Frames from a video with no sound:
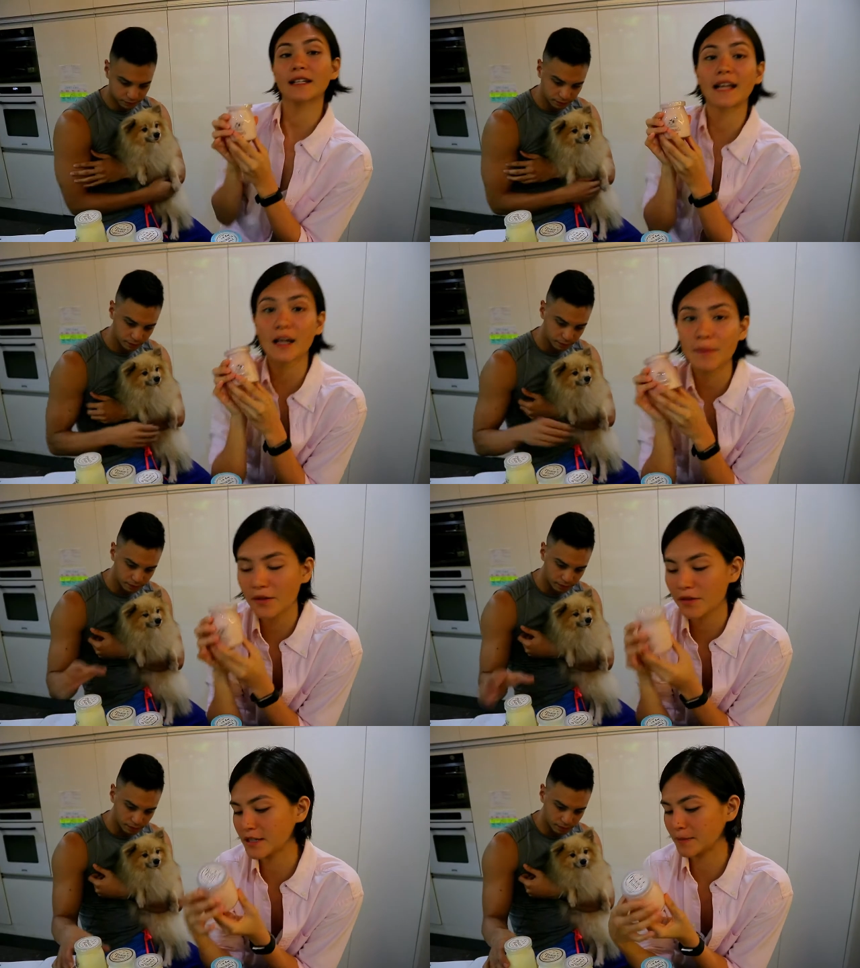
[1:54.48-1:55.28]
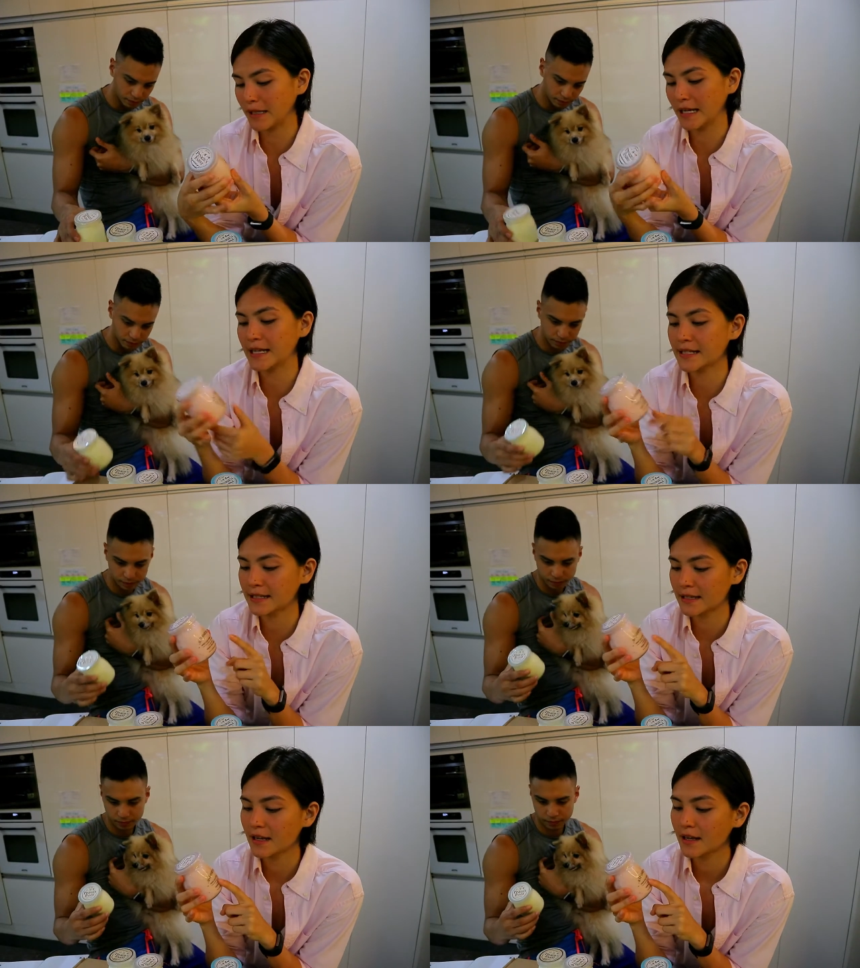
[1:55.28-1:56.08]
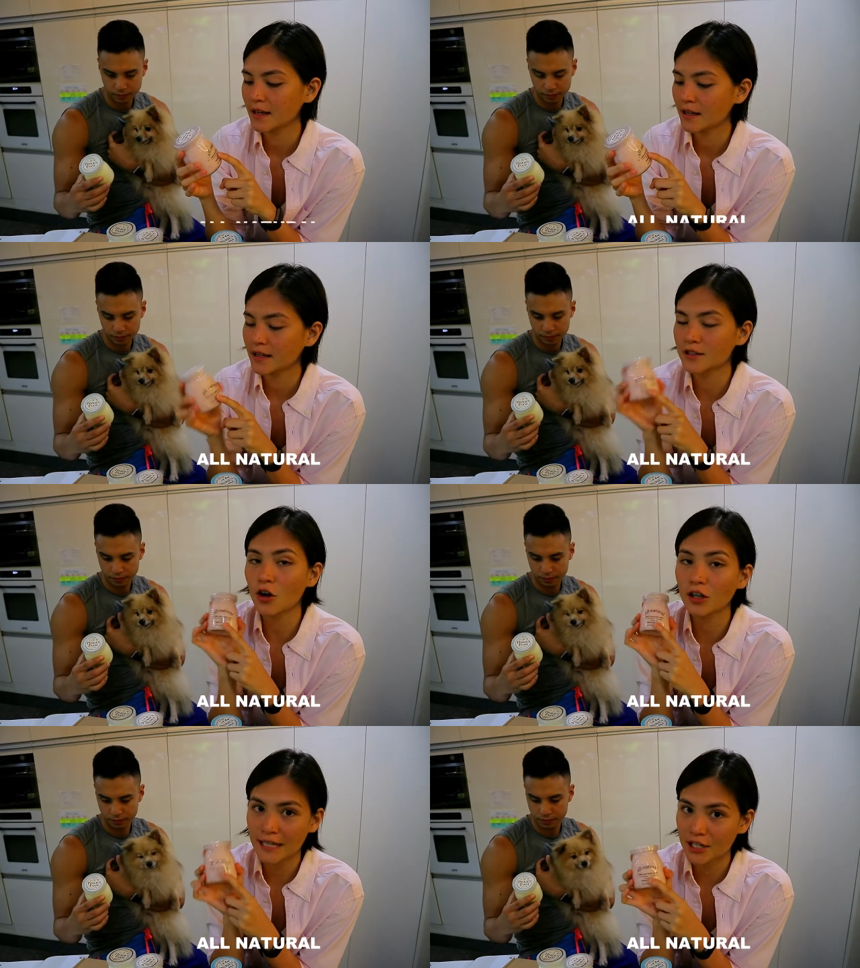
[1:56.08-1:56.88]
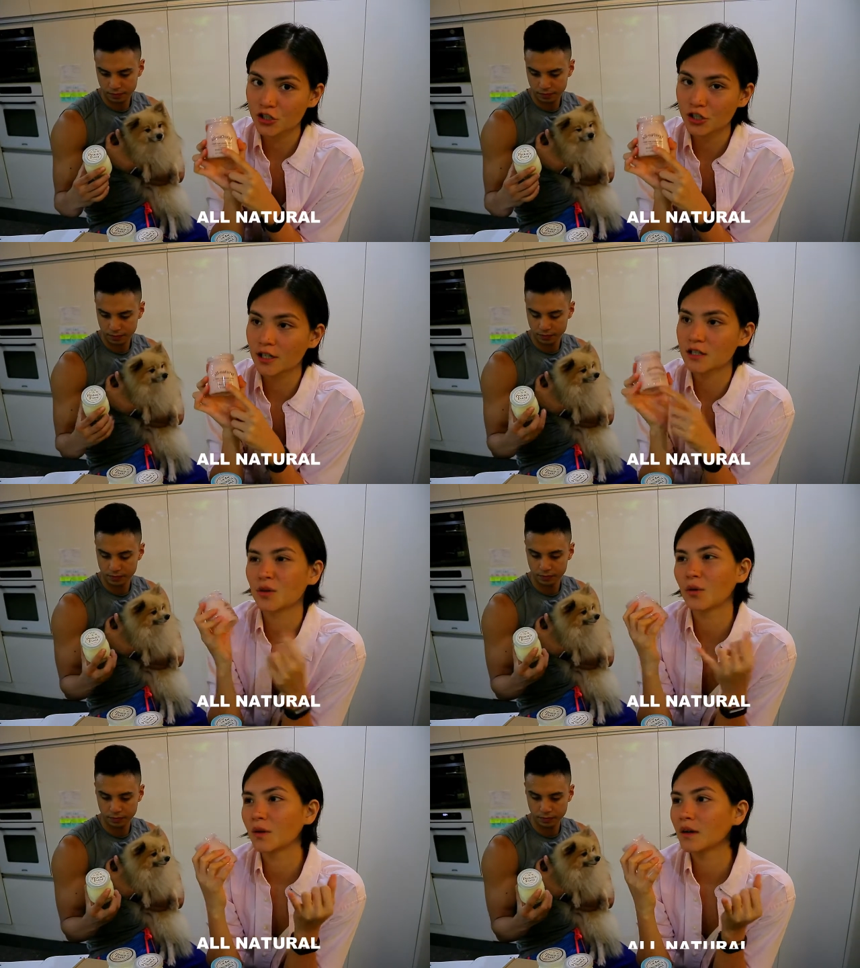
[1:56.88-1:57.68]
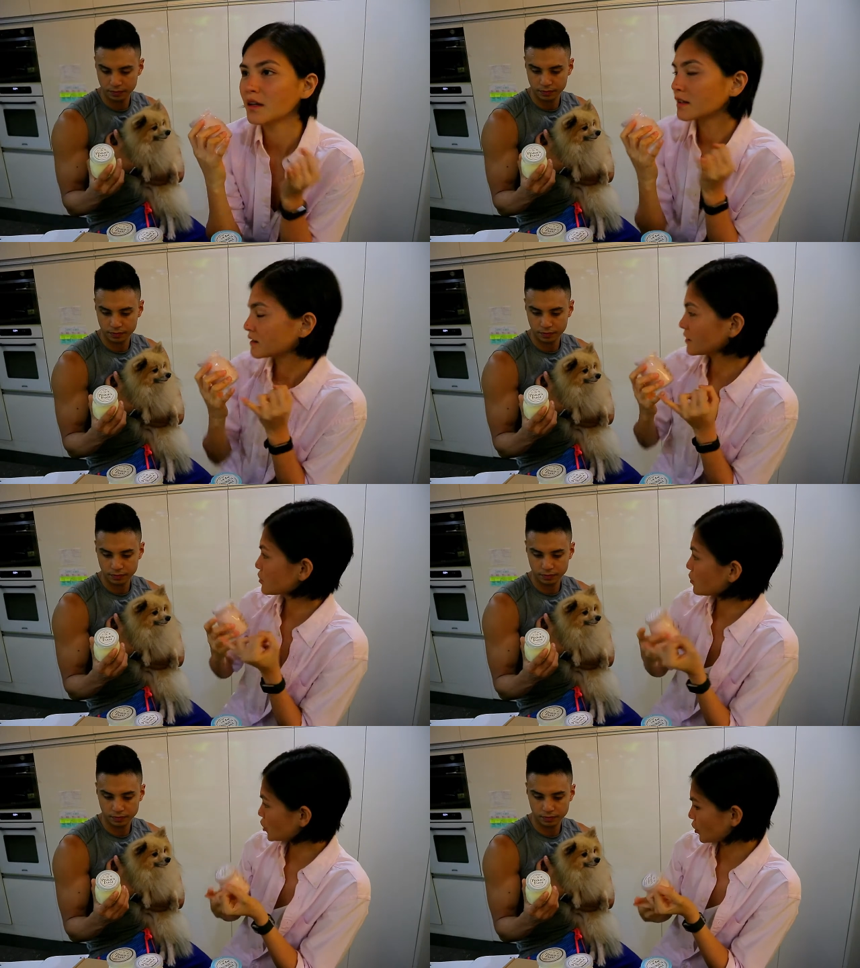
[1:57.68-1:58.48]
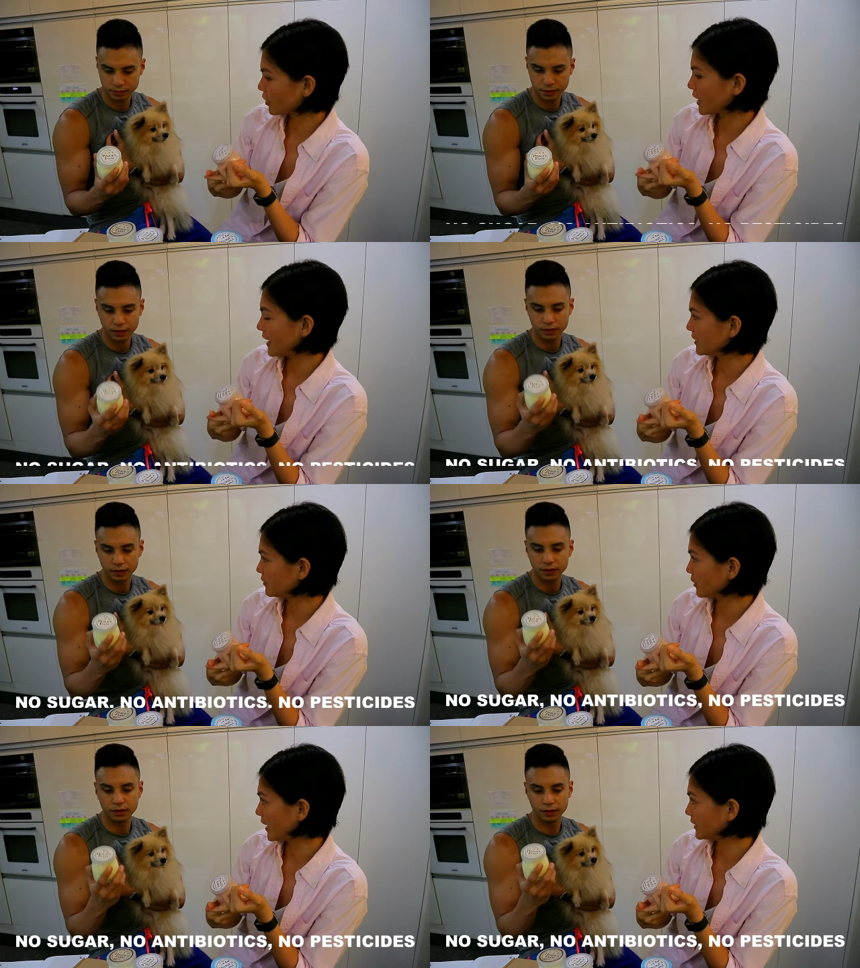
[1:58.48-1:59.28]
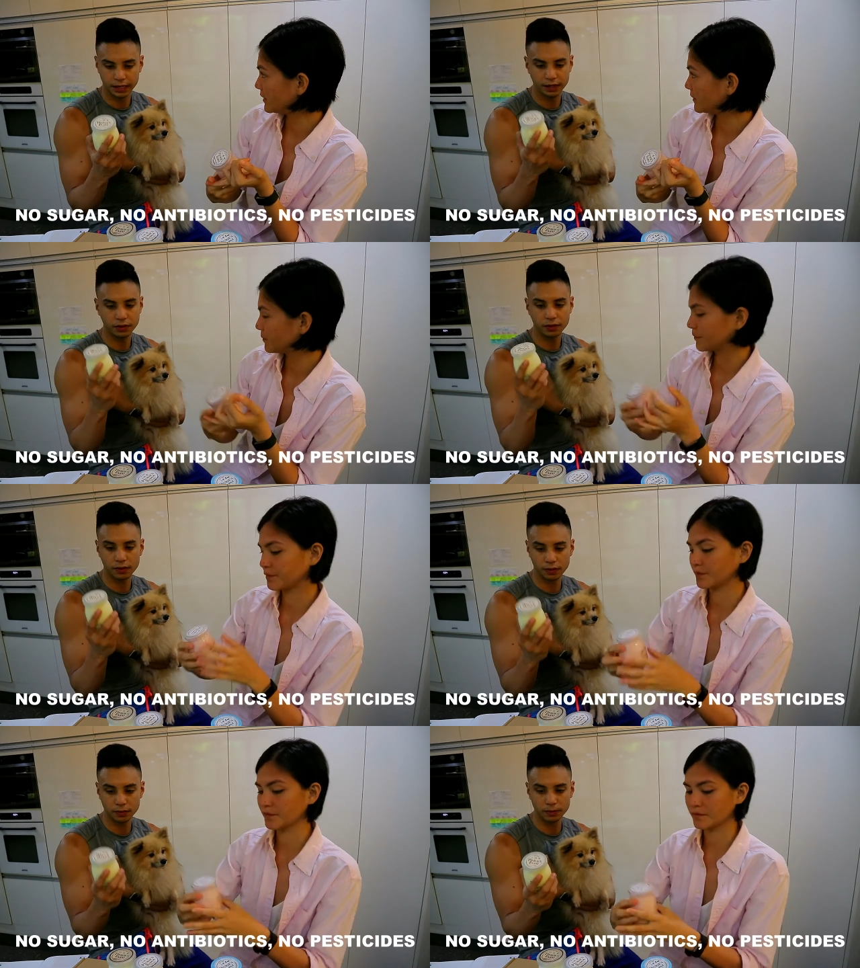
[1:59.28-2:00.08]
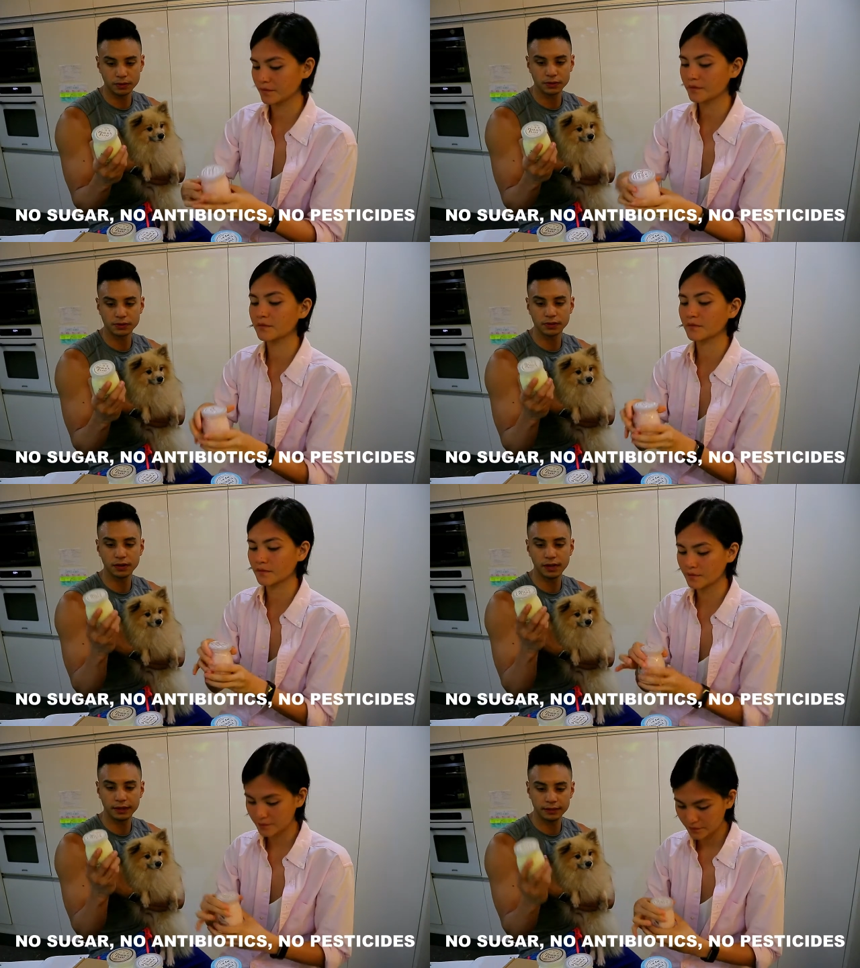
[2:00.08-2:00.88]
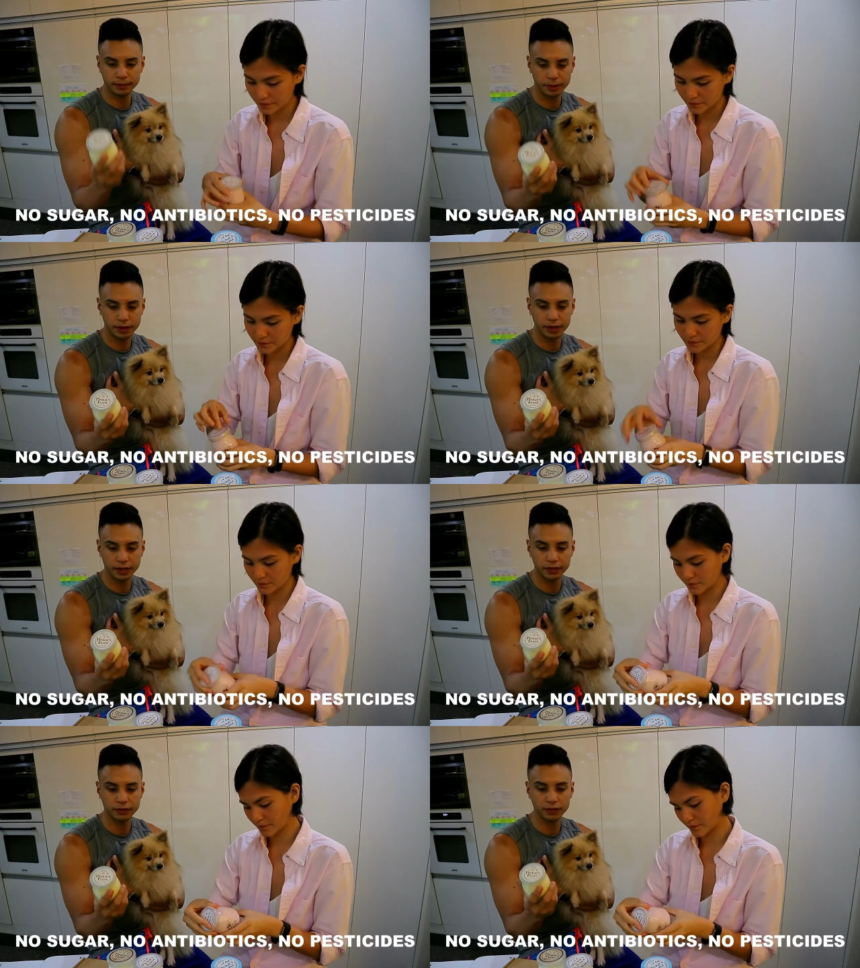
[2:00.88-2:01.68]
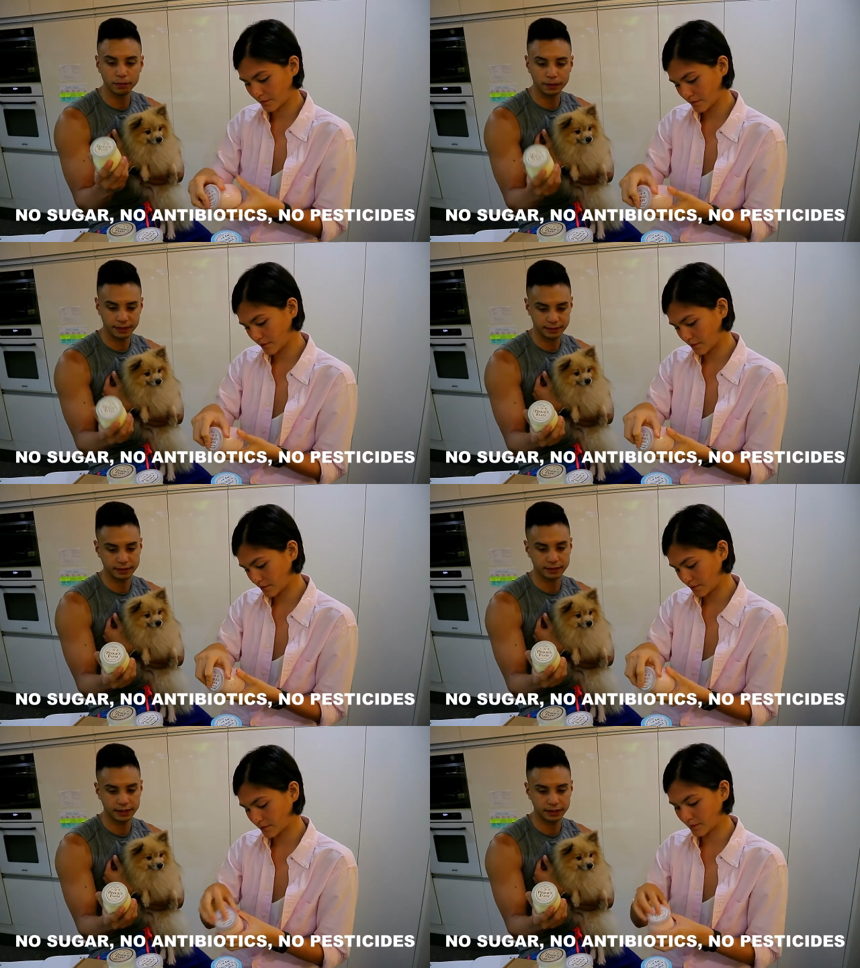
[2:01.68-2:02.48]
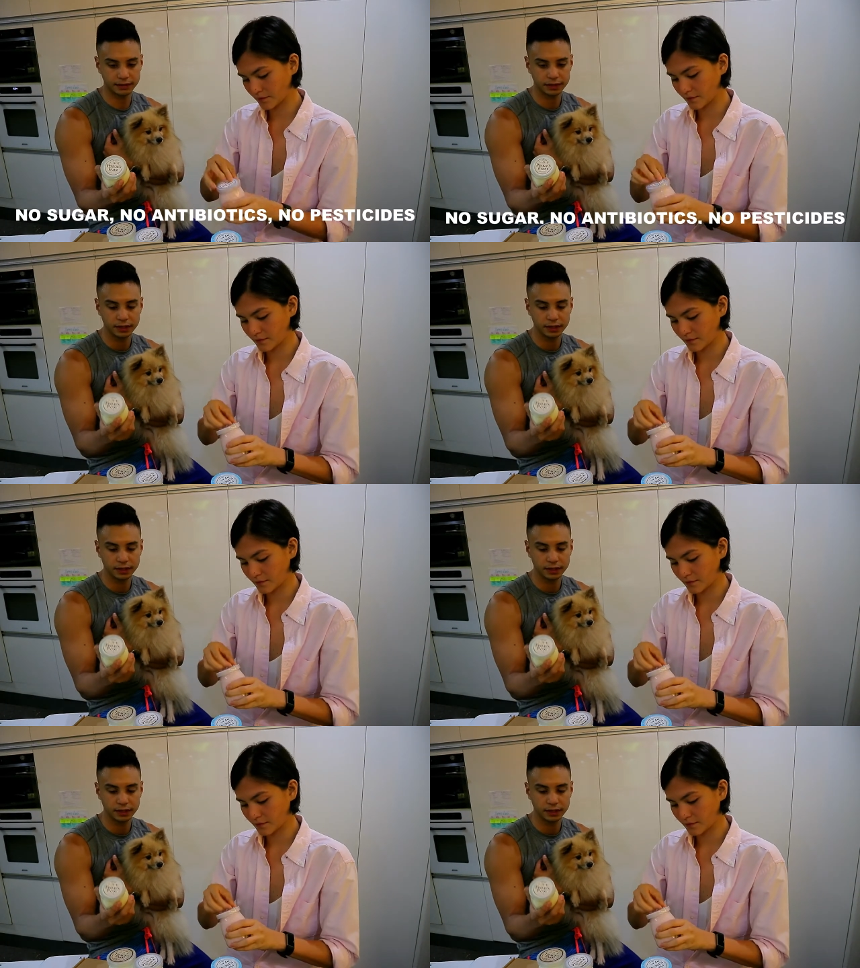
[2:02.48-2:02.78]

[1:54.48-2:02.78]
Speaker 1: like about this pala is it's all natural. So there's no sugar added, right?
Speaker 2: Yeah, no hormones, no antibiotics, no pesticides.